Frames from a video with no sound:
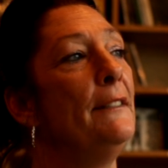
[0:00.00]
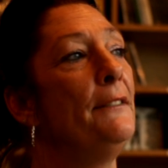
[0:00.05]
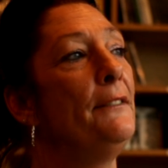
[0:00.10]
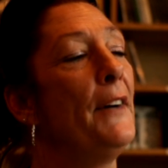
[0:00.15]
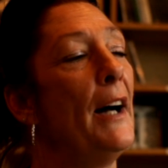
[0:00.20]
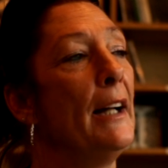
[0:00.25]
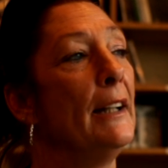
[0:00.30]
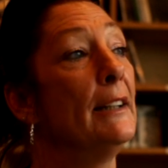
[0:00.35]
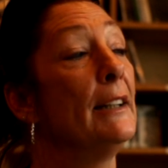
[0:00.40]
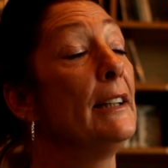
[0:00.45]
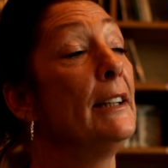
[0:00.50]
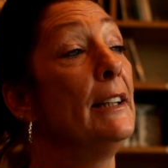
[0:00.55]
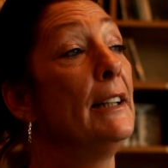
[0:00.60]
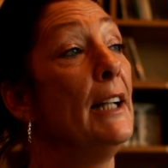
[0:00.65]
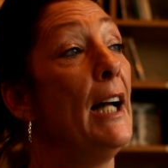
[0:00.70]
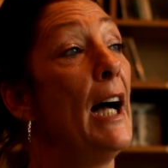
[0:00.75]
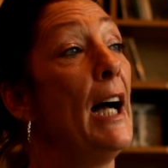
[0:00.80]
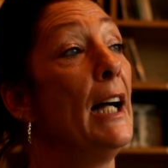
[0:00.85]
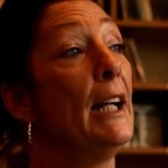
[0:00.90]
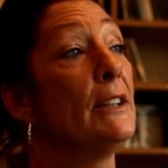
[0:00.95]

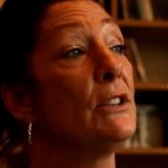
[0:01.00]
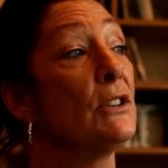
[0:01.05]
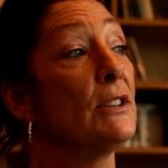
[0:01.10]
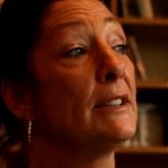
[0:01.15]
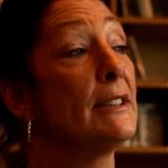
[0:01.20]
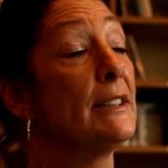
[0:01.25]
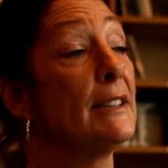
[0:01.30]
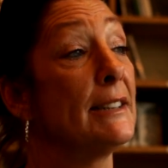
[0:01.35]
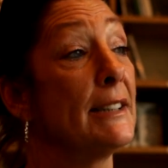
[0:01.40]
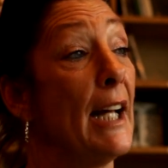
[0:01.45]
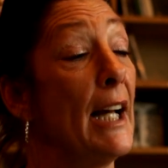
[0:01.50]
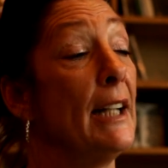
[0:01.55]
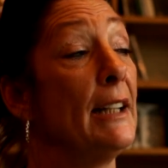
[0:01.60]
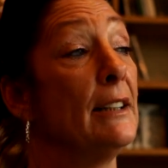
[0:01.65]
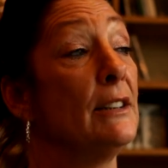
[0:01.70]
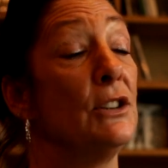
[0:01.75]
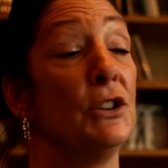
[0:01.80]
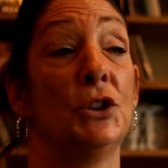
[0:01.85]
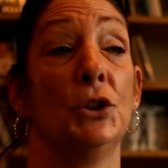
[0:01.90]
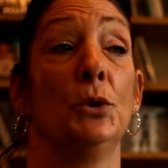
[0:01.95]
Finally, I just
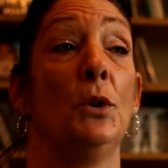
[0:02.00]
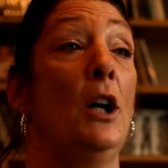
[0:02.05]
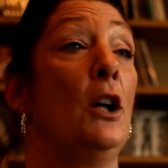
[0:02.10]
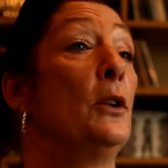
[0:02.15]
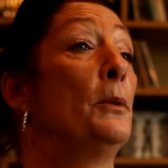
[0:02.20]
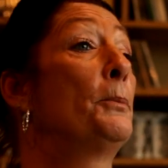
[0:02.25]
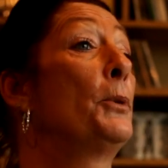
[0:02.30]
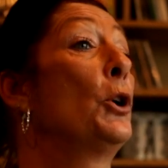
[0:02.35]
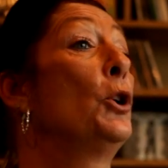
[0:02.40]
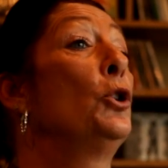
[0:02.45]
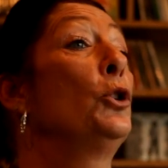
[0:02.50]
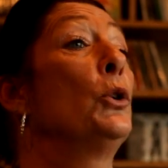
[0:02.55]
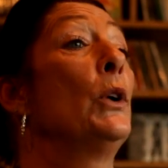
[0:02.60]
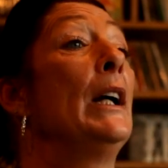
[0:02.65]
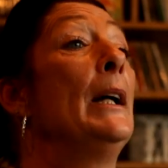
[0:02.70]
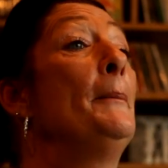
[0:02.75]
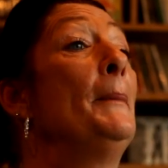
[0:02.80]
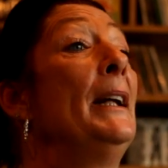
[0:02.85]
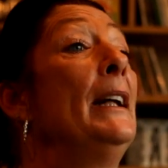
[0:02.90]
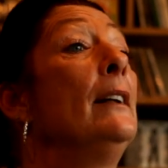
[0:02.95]
decided to do all the
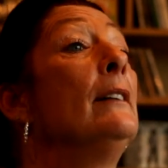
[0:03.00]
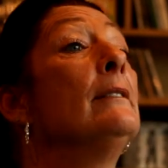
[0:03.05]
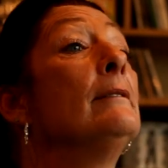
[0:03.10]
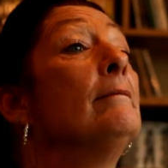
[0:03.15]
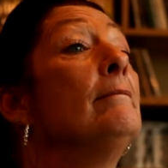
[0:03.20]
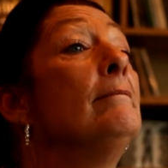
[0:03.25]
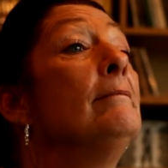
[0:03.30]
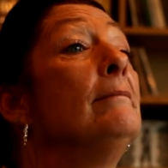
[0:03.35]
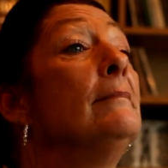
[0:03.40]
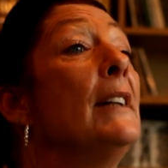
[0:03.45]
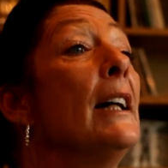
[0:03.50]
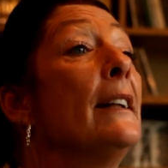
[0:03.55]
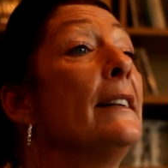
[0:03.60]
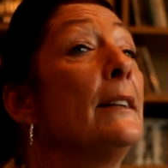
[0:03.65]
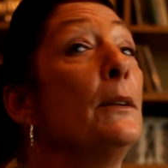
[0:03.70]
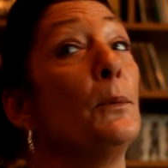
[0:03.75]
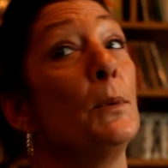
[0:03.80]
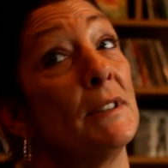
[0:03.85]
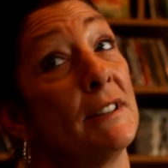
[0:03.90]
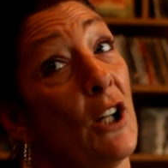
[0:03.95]
programming that
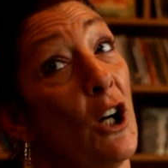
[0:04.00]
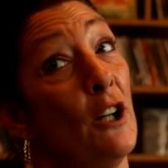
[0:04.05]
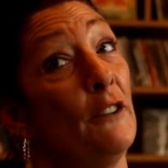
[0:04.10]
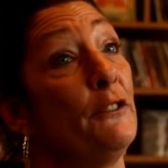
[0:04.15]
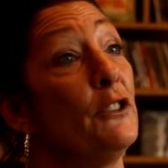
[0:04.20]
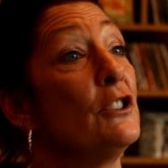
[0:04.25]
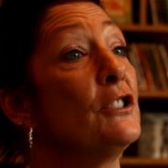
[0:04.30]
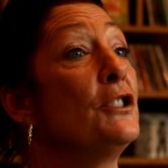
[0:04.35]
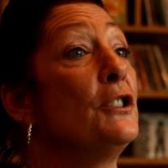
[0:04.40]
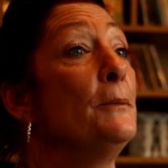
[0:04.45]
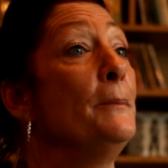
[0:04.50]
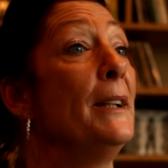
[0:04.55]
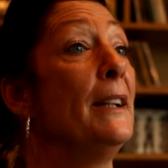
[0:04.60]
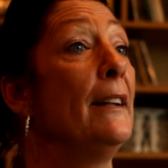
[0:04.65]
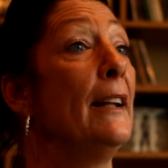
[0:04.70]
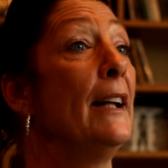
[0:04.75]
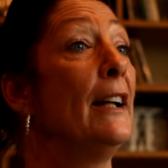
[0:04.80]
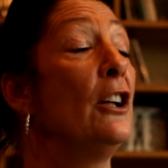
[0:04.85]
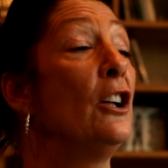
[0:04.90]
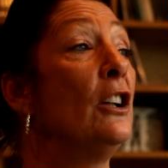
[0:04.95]
was offered to me
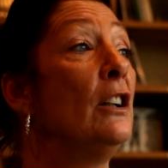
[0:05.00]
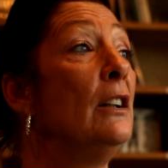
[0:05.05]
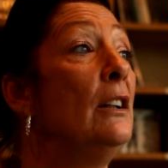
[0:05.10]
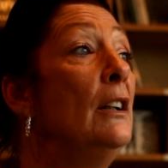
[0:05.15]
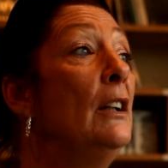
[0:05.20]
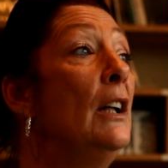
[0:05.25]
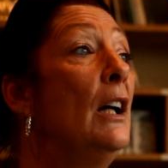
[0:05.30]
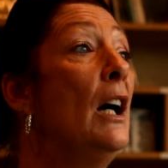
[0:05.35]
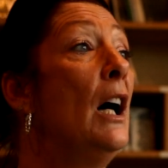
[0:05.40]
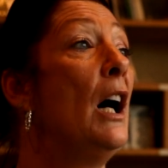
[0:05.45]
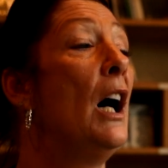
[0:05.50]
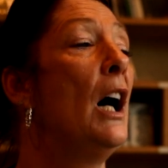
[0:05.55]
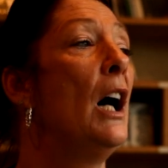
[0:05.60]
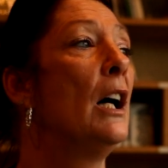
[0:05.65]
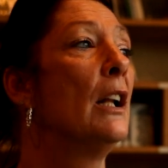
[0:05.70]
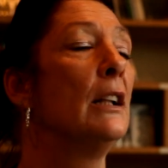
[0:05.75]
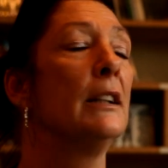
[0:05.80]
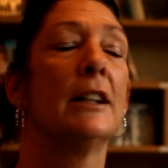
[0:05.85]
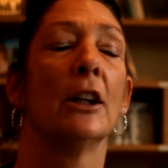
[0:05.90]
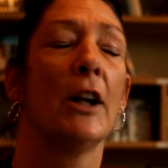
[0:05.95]
there.
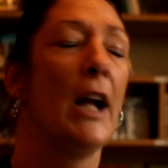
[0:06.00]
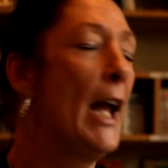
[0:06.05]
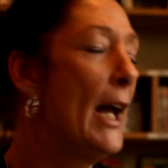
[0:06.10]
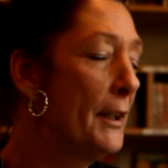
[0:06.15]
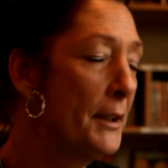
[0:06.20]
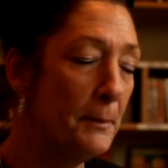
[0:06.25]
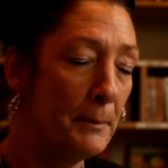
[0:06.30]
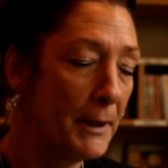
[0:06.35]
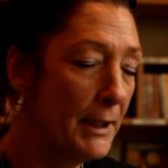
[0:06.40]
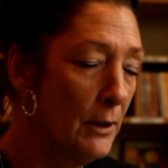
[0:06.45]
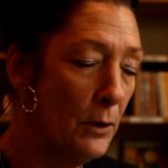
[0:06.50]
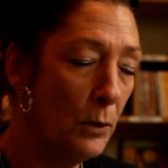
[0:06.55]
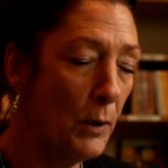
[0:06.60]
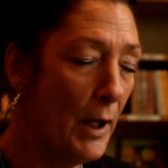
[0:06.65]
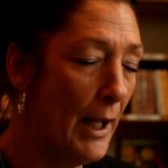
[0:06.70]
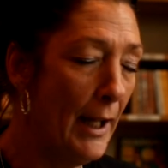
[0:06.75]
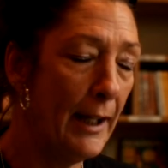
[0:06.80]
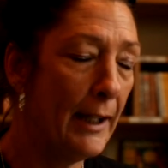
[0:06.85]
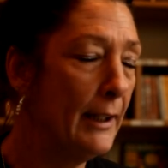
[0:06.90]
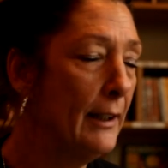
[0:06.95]
There had to be a
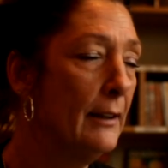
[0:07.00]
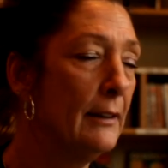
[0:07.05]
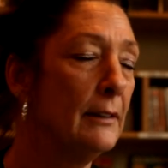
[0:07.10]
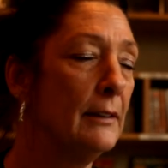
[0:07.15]
way.